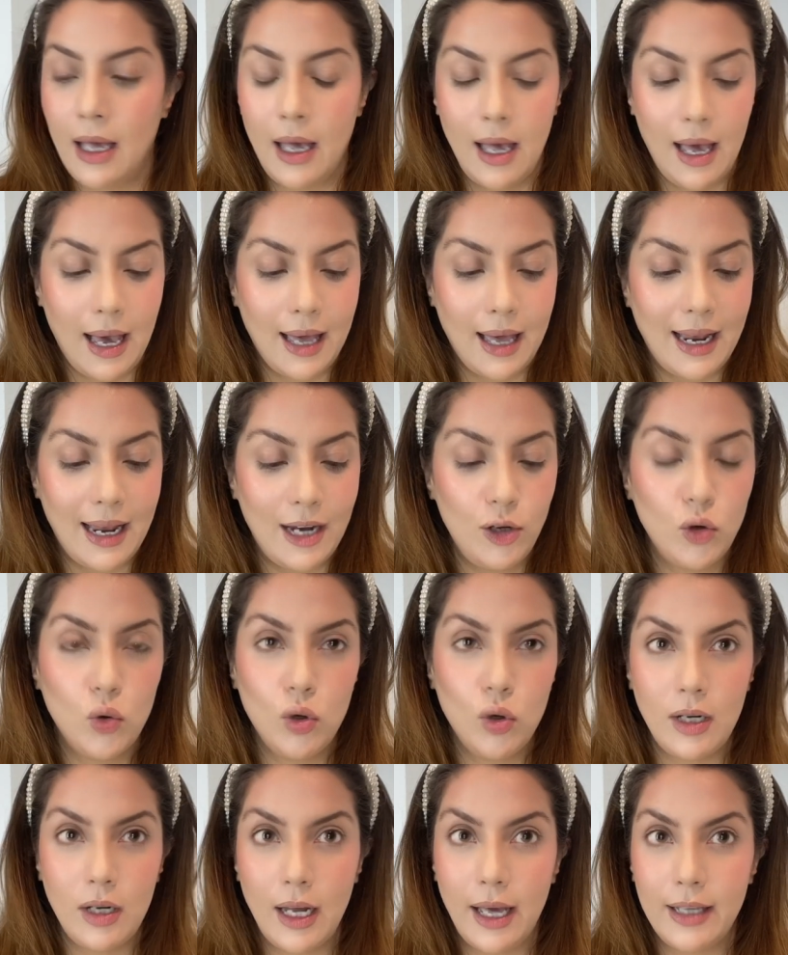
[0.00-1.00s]
And I
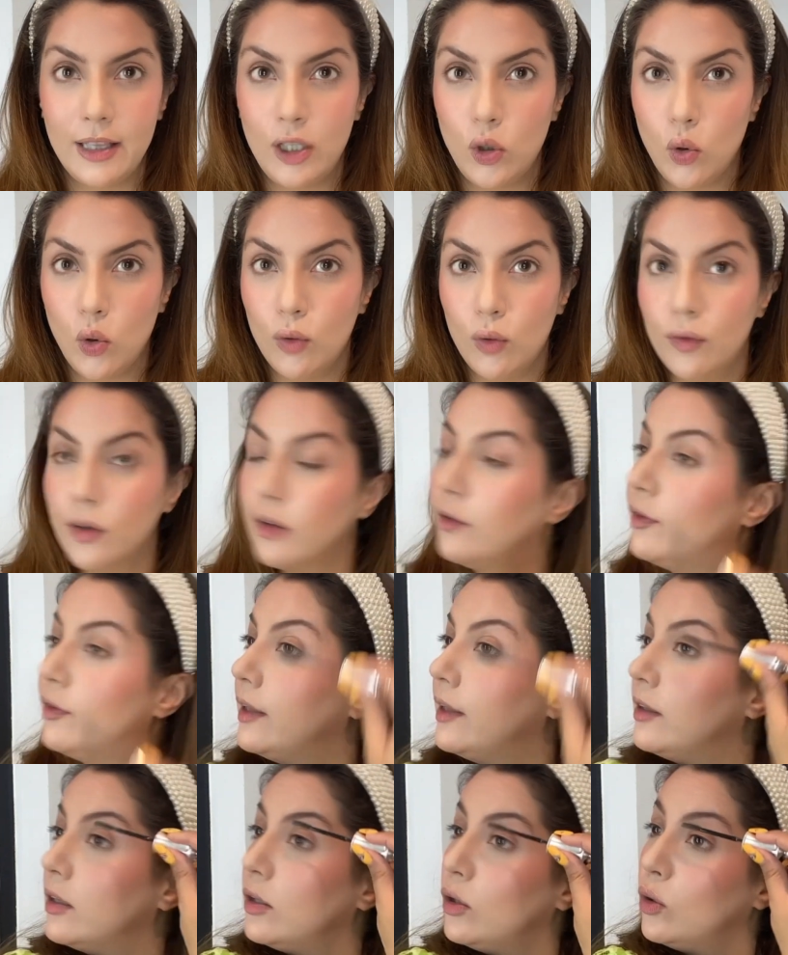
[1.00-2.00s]
don't like the over
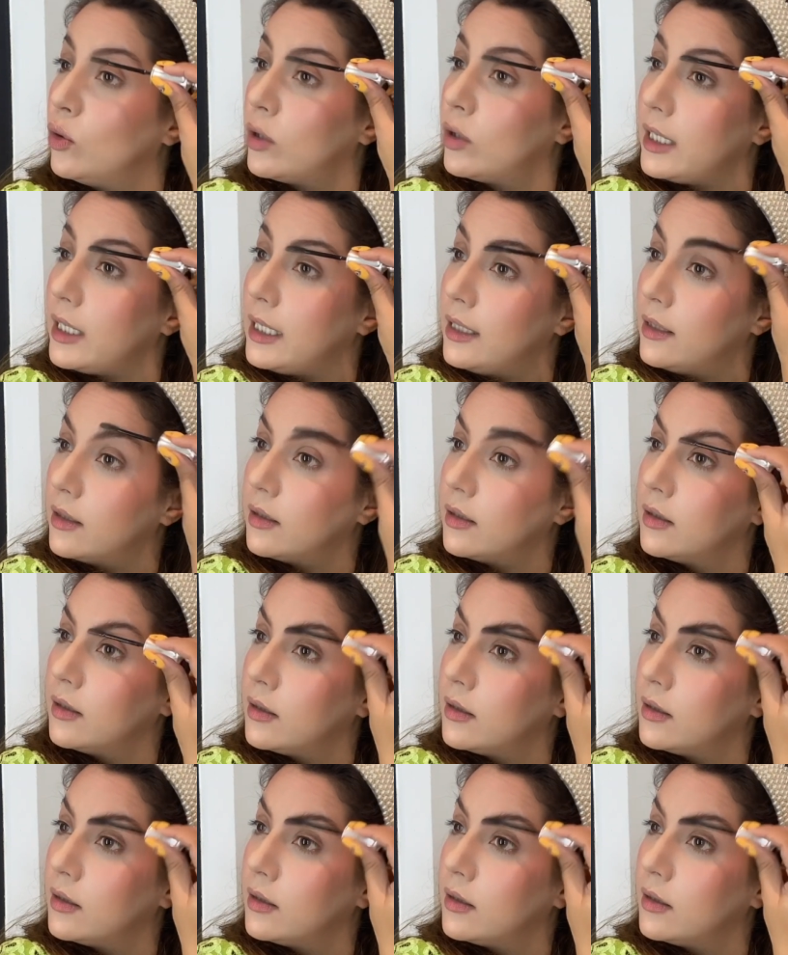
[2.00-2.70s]
feathered look either.